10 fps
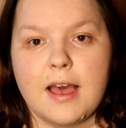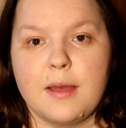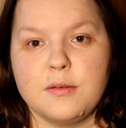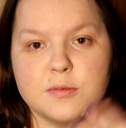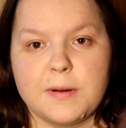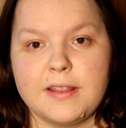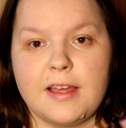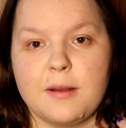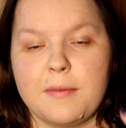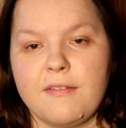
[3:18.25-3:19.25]
I sprayed
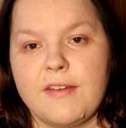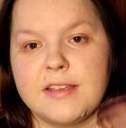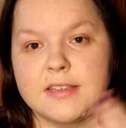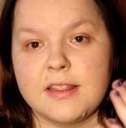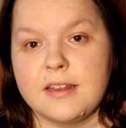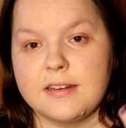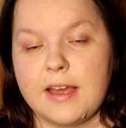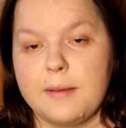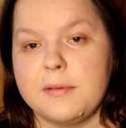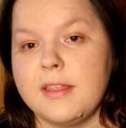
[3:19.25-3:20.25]
that on my face and then
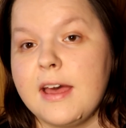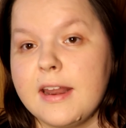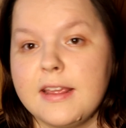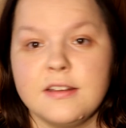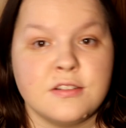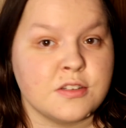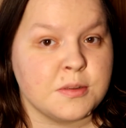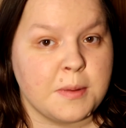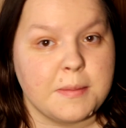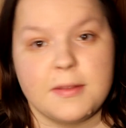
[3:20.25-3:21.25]
tapped that in
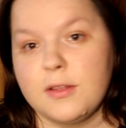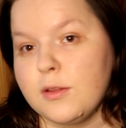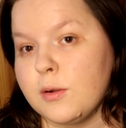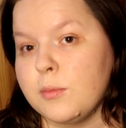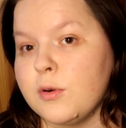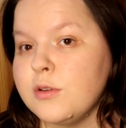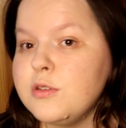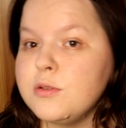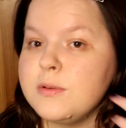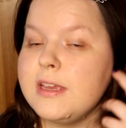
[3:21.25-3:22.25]
just to make me look a little more
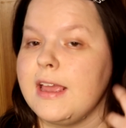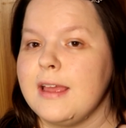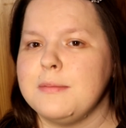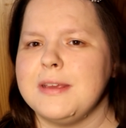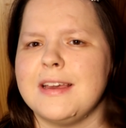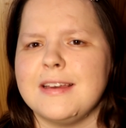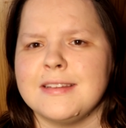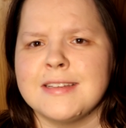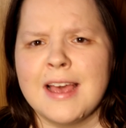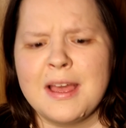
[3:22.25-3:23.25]
dewy and because